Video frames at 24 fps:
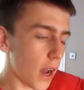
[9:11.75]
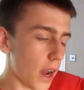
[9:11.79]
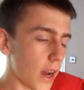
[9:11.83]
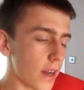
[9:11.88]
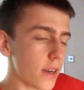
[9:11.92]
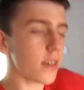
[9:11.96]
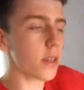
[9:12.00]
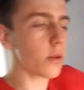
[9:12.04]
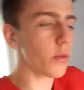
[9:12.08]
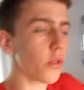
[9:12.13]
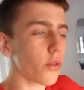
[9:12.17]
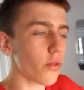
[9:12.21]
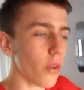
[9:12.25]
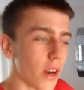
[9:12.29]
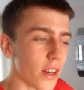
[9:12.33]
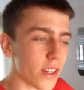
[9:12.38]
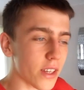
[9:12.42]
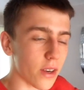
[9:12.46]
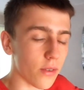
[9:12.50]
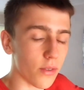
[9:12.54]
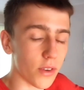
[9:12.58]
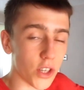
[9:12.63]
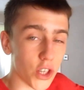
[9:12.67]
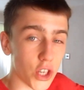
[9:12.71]
and it was
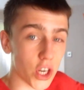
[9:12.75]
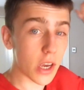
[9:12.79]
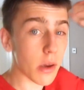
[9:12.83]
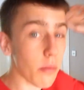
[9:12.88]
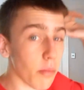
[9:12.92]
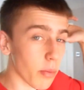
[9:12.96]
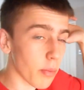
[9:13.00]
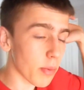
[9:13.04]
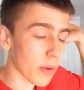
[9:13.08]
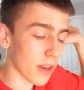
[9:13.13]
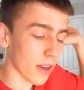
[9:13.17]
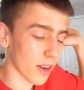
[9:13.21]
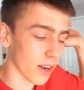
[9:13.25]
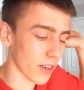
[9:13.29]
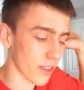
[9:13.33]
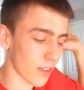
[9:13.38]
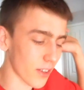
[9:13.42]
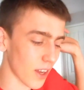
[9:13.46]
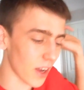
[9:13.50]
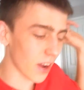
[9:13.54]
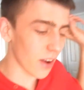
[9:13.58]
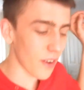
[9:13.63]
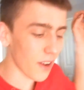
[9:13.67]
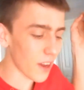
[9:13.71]
relatively cheap
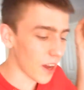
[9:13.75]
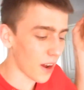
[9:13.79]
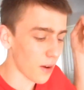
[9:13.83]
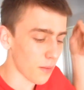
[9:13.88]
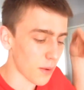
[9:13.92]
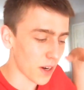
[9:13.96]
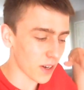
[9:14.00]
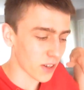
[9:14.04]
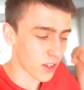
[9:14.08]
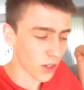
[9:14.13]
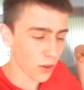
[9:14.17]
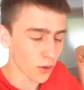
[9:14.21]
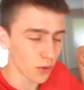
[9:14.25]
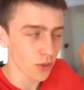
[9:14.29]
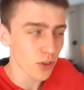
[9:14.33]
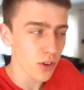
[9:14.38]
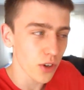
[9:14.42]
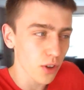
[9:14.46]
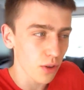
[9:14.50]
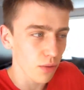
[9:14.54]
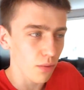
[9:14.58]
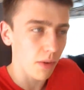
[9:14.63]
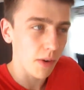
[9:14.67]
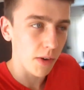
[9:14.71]
because they only had about
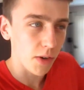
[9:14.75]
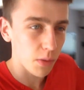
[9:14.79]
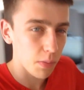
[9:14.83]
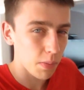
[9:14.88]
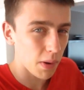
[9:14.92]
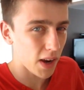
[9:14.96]
200 to 300